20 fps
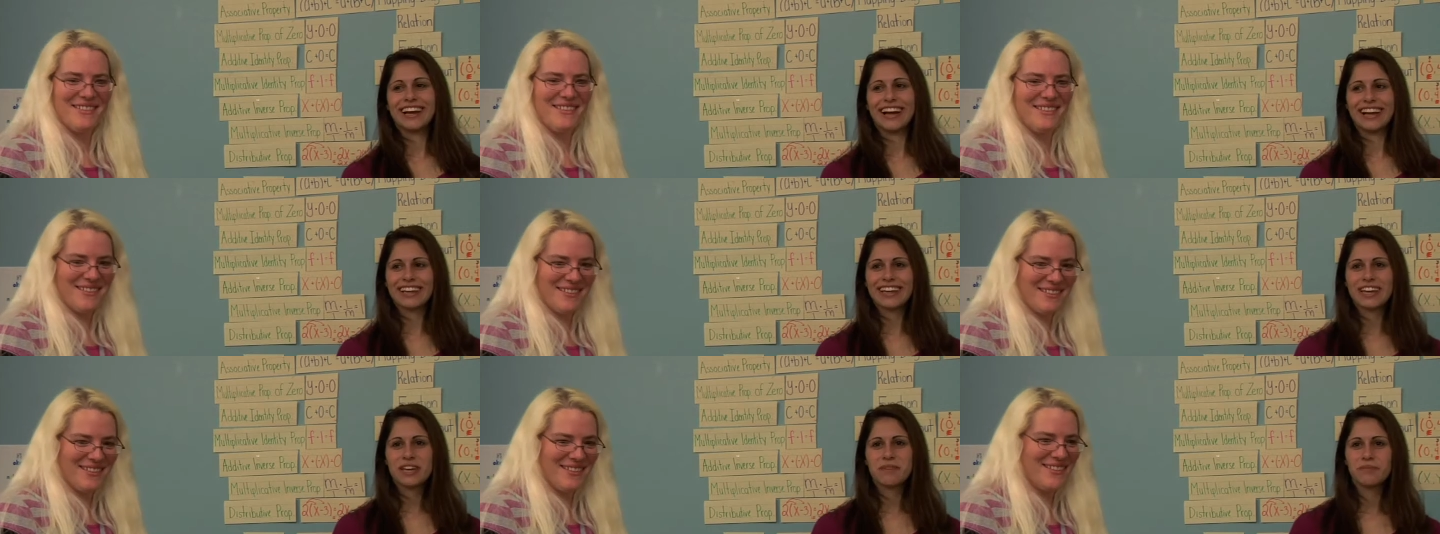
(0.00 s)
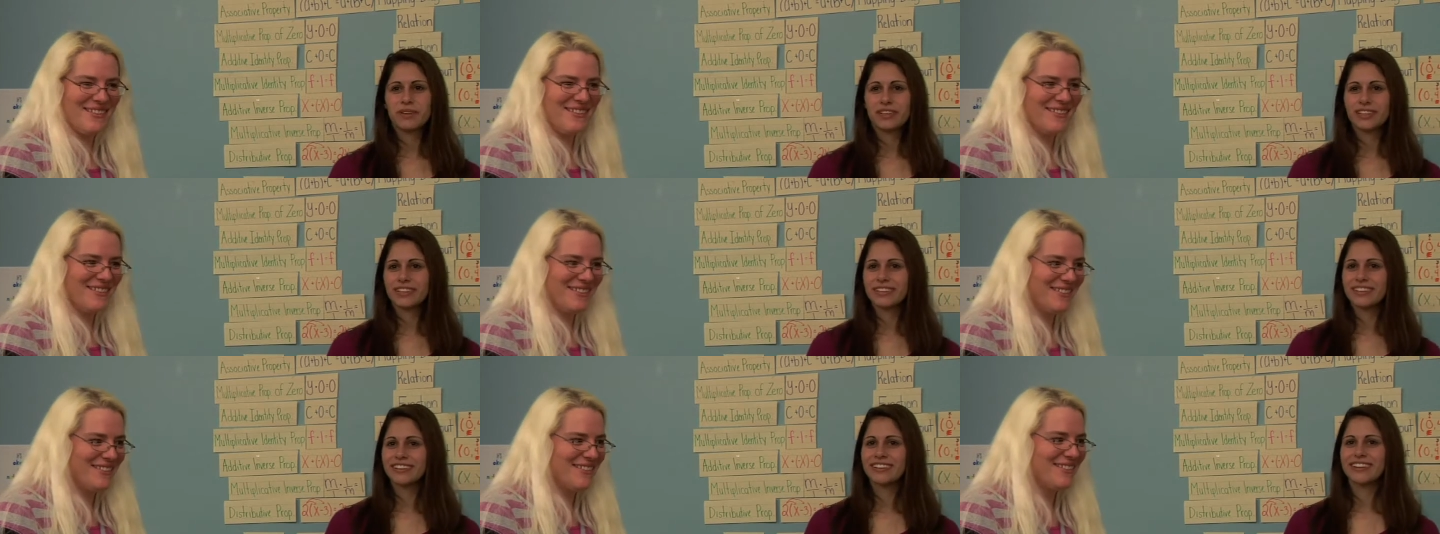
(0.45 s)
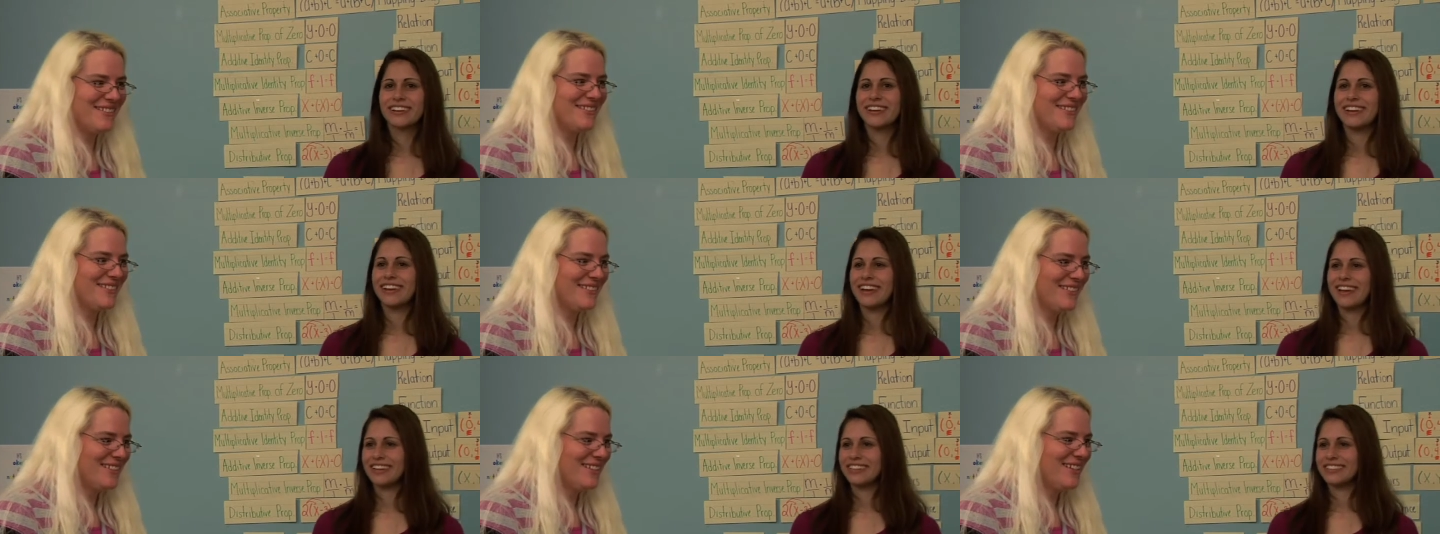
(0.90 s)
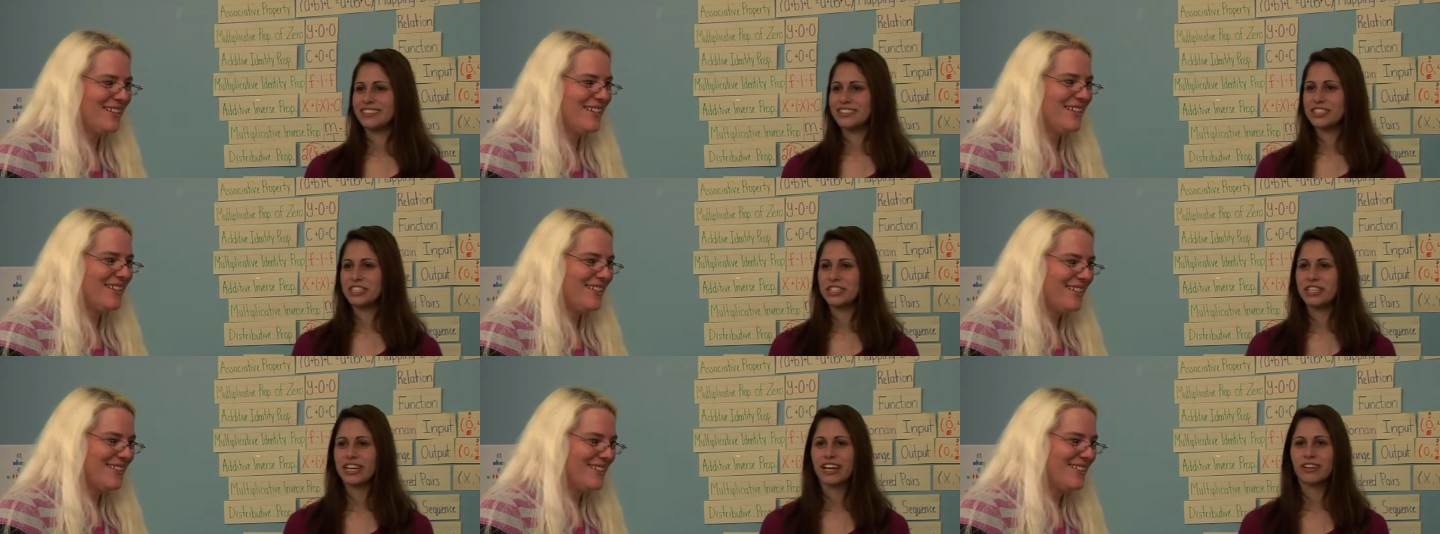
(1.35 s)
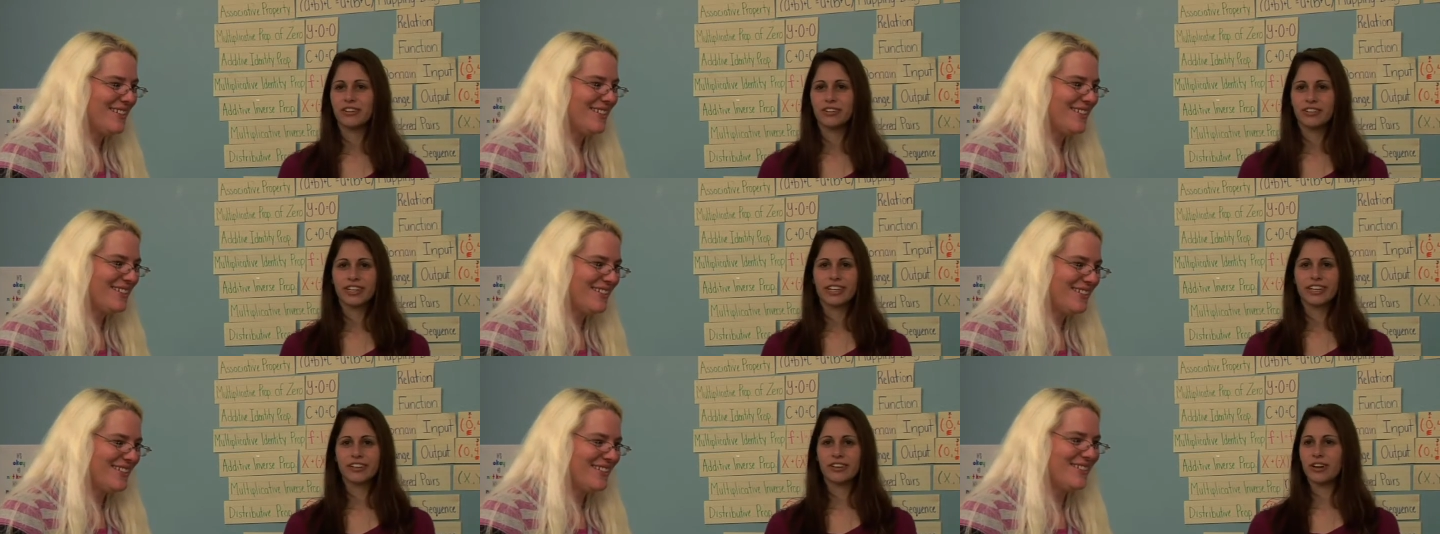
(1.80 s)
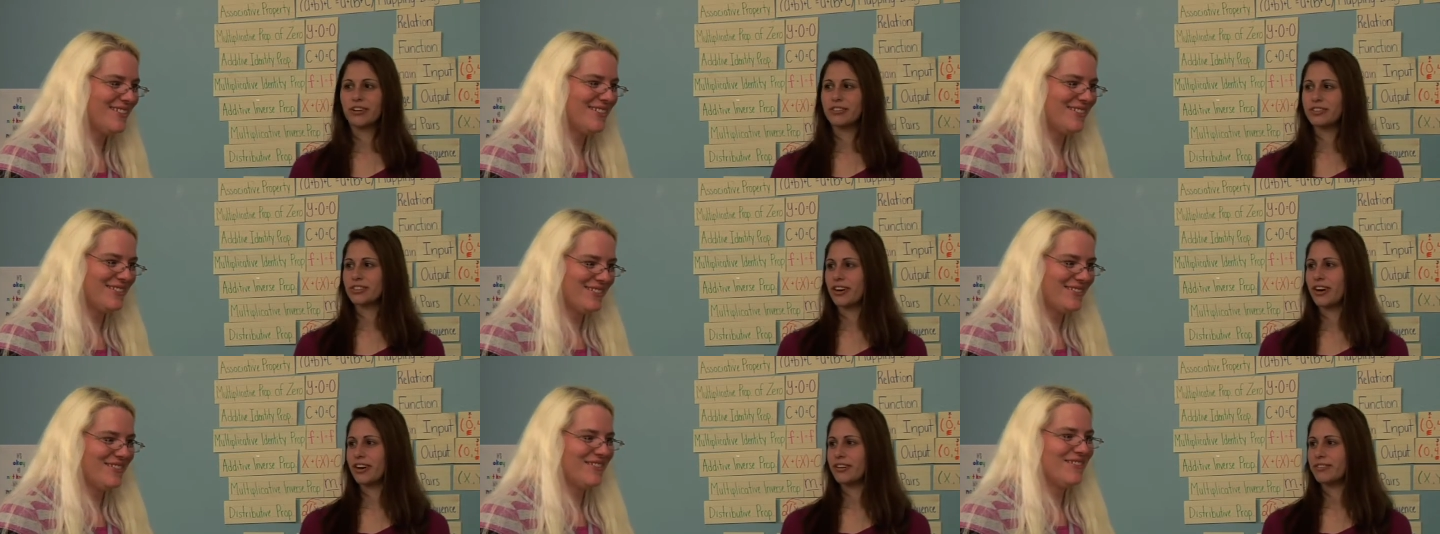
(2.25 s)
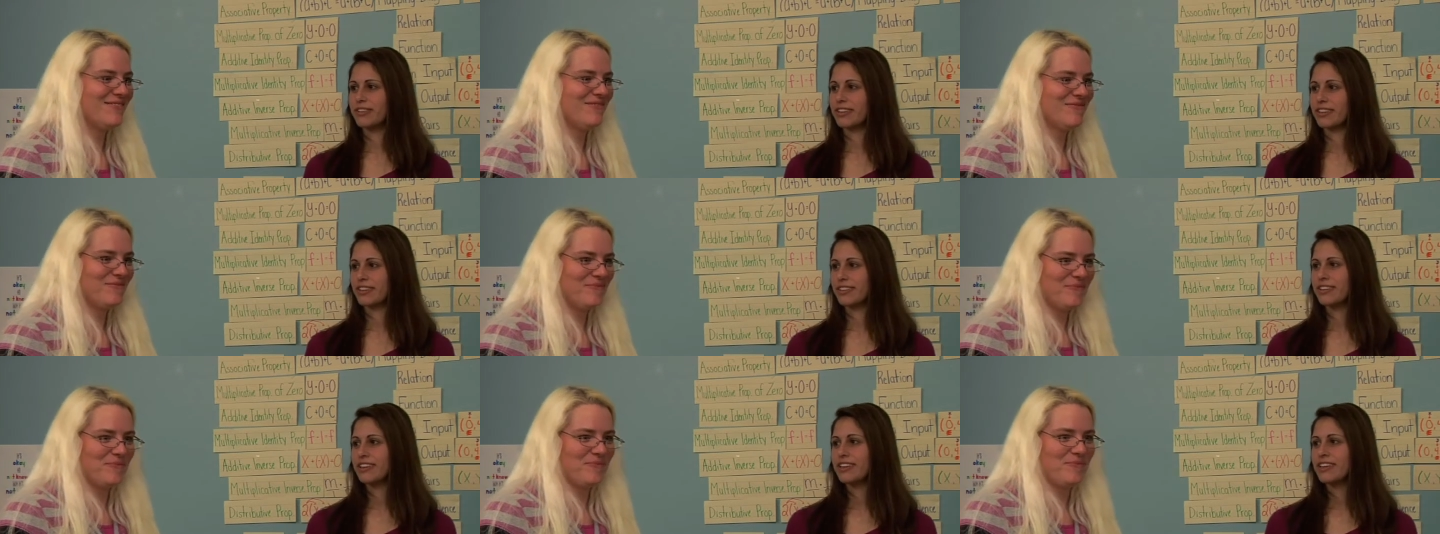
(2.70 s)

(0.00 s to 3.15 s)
Speaker 1: I came in and she had already co-taught with